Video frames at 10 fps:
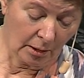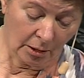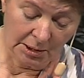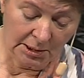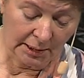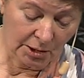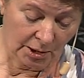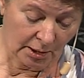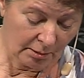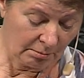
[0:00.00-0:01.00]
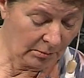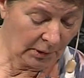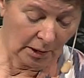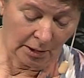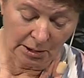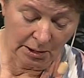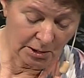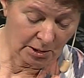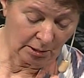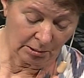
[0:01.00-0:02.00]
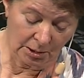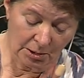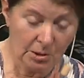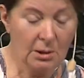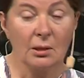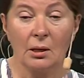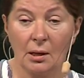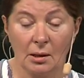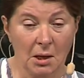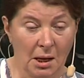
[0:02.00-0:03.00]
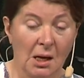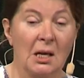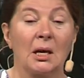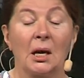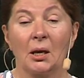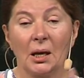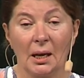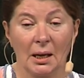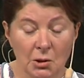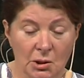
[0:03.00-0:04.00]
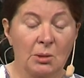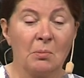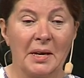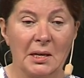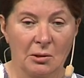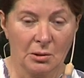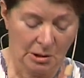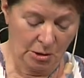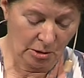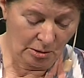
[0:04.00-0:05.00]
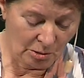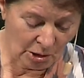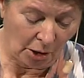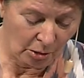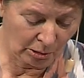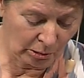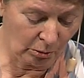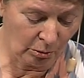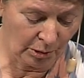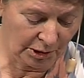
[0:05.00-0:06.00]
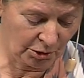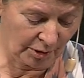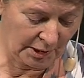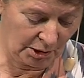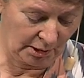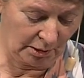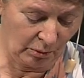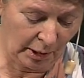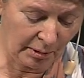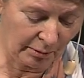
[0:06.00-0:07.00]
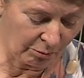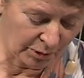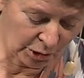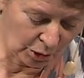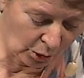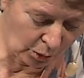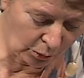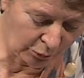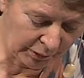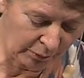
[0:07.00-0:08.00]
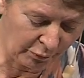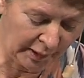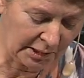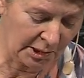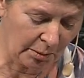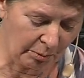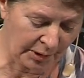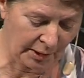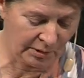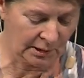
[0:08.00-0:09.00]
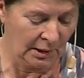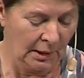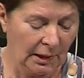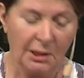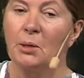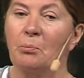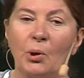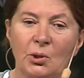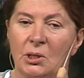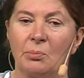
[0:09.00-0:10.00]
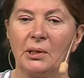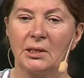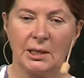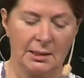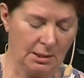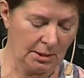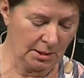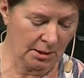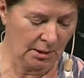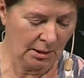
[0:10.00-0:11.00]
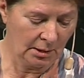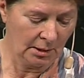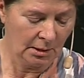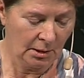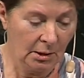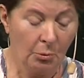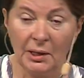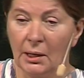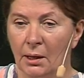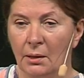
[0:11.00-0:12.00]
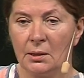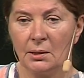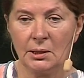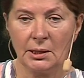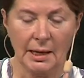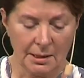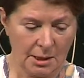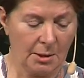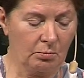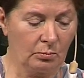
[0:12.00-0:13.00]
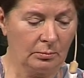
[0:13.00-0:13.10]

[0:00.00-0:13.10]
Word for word: architecture, other consultants, to make the total orchestration, where we resolve conflicting briefs and impossible agendas. We learn together.